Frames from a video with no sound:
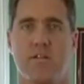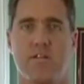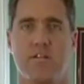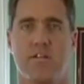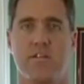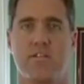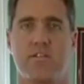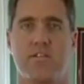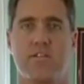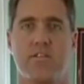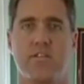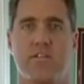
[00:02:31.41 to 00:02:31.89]

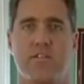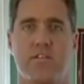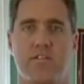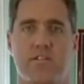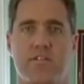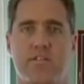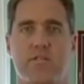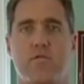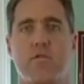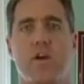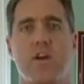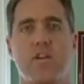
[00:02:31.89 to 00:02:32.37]
This is the
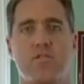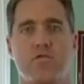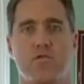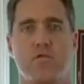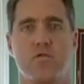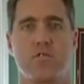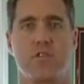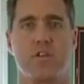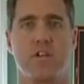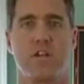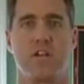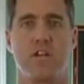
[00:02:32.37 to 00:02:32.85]
stretch
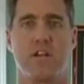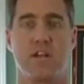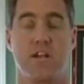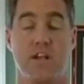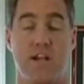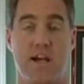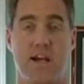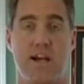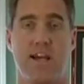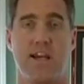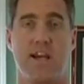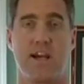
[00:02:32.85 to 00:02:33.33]
routine
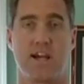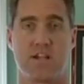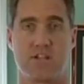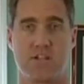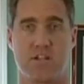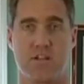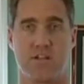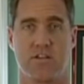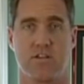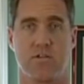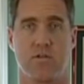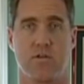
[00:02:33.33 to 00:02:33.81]
that I
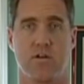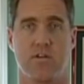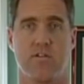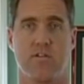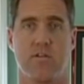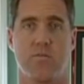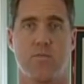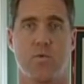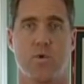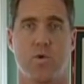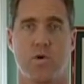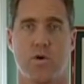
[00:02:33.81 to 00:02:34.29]
actually do
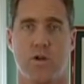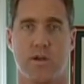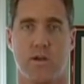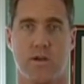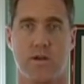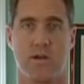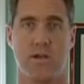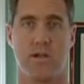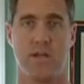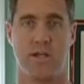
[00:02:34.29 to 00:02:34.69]
every morning.